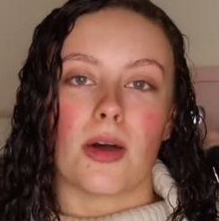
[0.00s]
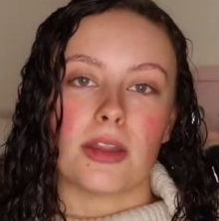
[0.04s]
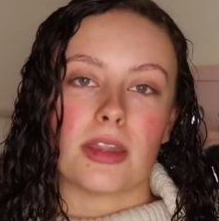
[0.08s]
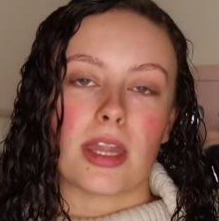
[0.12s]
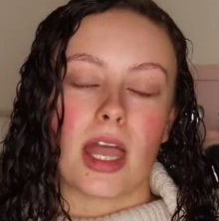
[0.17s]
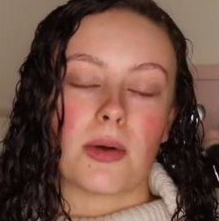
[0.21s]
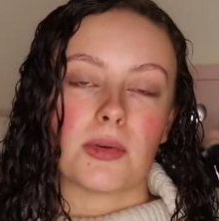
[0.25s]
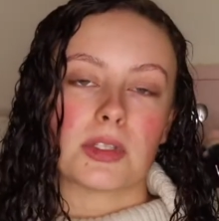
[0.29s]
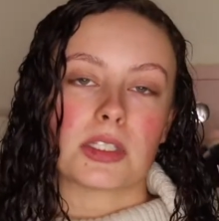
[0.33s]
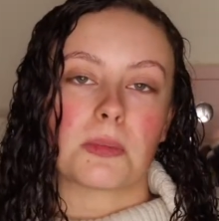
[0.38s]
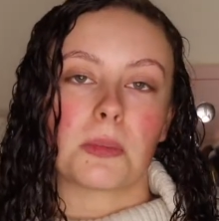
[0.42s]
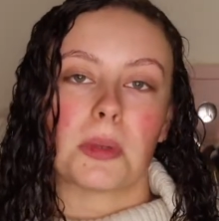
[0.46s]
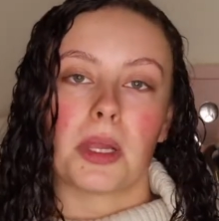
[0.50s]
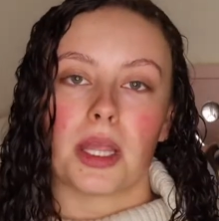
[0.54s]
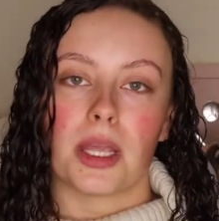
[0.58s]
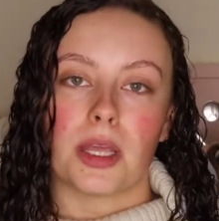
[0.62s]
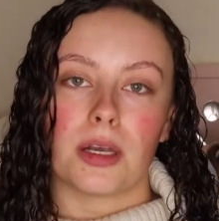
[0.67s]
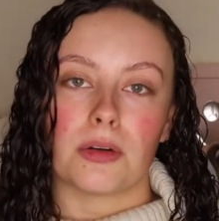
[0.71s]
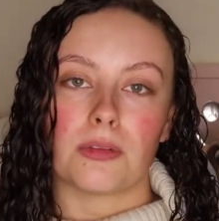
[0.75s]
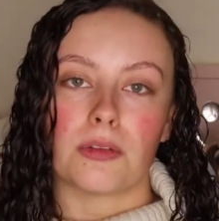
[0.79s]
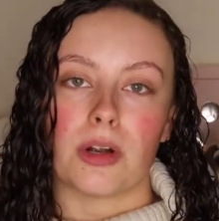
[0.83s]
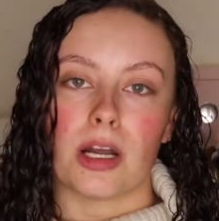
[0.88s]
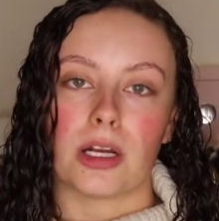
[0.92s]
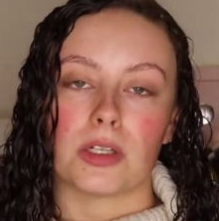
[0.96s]
and that was playing
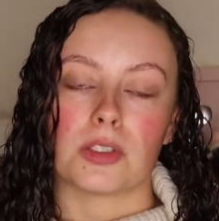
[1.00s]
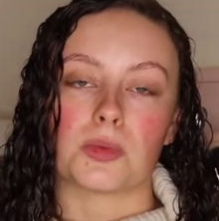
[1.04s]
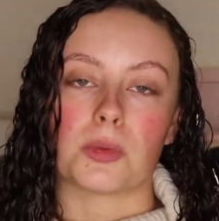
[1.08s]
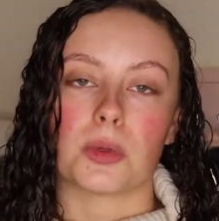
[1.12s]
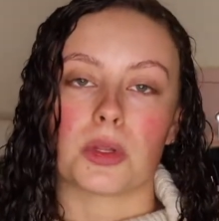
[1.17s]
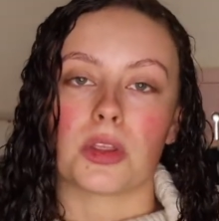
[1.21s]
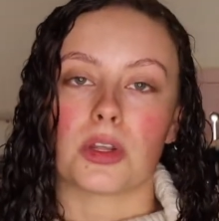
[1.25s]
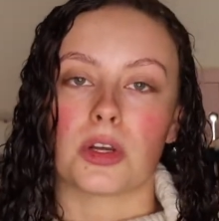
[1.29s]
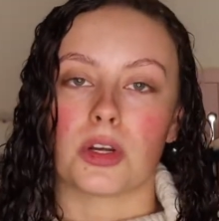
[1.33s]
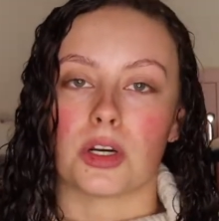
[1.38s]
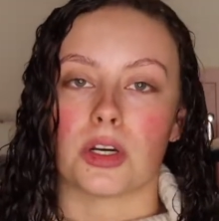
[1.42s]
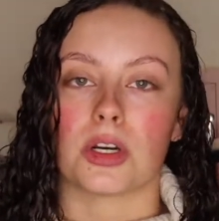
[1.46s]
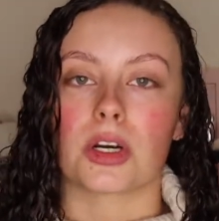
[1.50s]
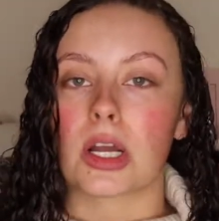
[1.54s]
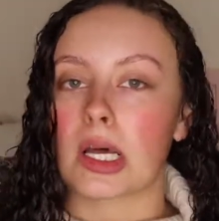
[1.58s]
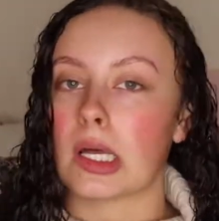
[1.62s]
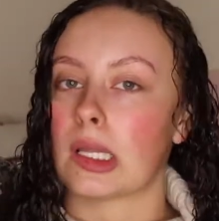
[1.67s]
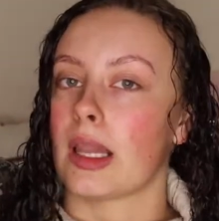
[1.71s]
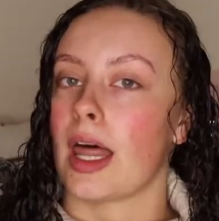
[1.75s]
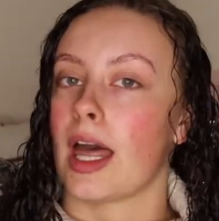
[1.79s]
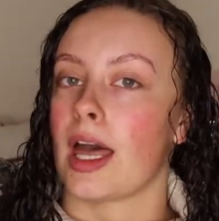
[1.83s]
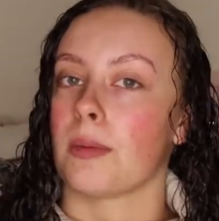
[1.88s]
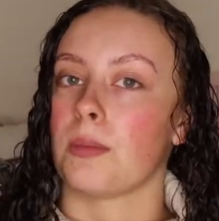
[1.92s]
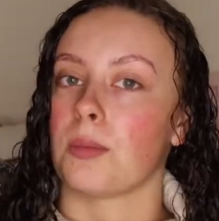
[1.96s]
around with her
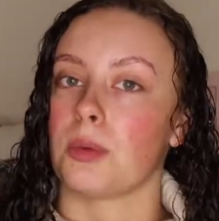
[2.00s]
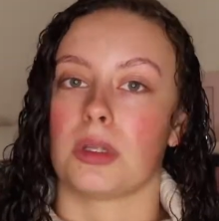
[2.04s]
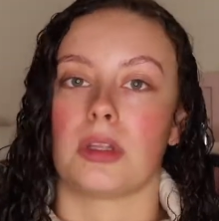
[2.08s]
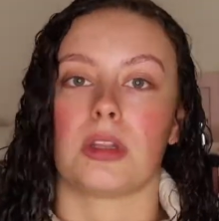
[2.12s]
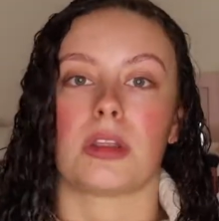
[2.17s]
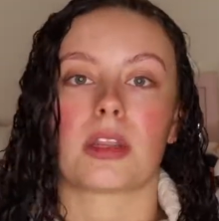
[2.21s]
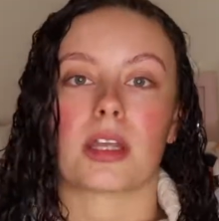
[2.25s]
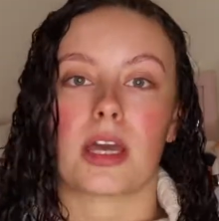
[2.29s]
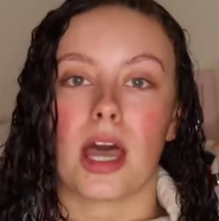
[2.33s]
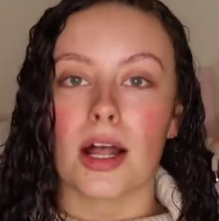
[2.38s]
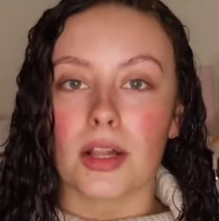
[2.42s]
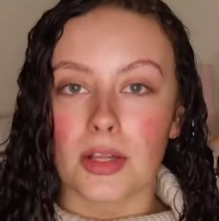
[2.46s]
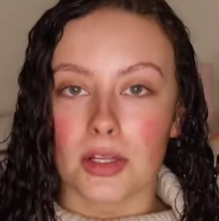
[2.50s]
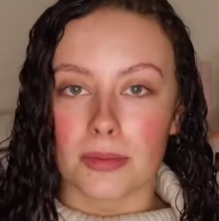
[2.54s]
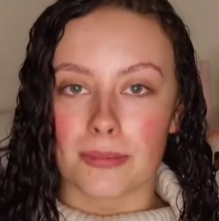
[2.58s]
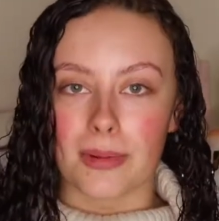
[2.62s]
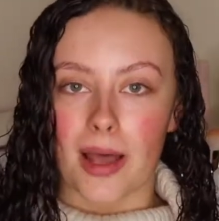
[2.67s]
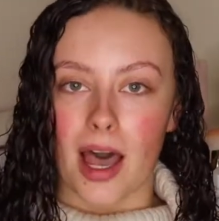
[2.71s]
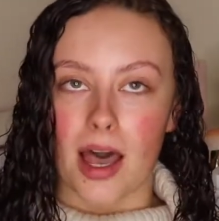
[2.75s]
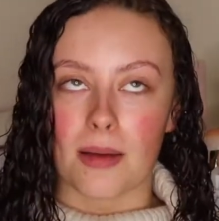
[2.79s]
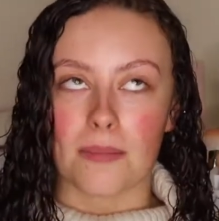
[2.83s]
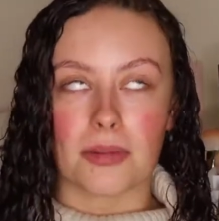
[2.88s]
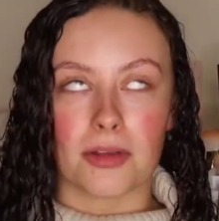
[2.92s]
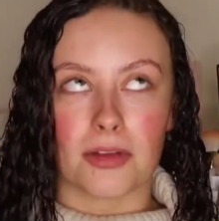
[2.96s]
collab with
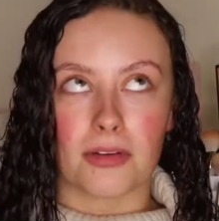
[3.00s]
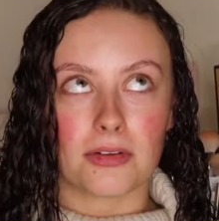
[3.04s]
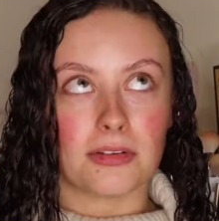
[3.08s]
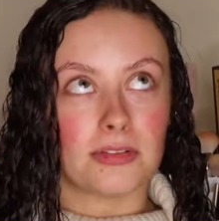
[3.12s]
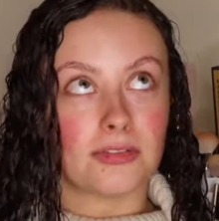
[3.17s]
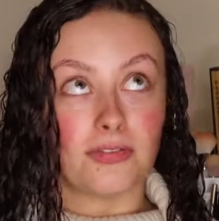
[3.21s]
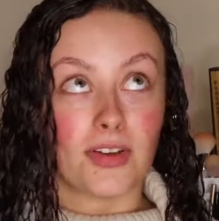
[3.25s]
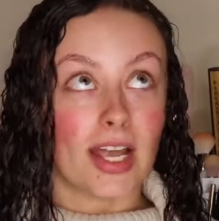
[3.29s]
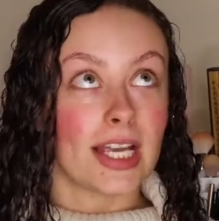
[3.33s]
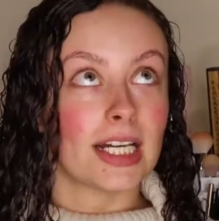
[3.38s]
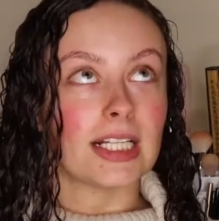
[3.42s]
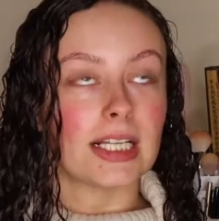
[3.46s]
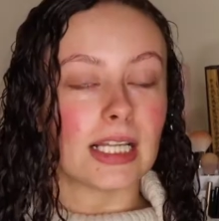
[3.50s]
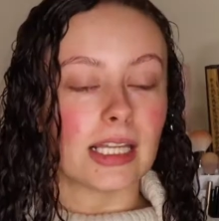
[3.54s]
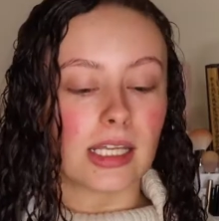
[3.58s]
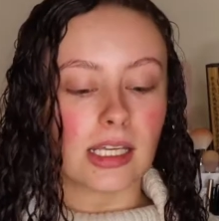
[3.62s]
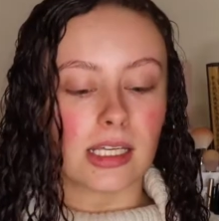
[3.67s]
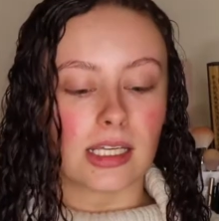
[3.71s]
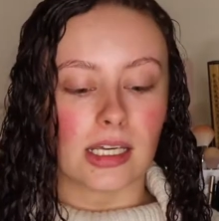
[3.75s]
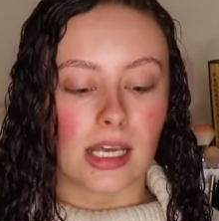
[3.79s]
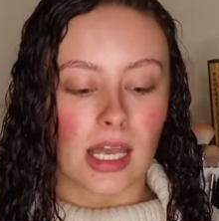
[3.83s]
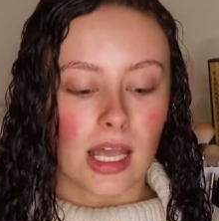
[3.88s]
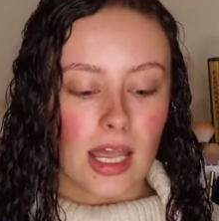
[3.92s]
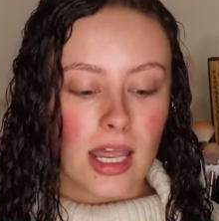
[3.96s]
ColourPop,
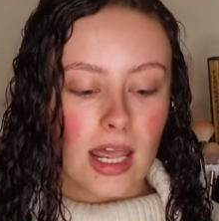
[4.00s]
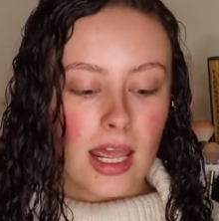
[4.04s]
finally.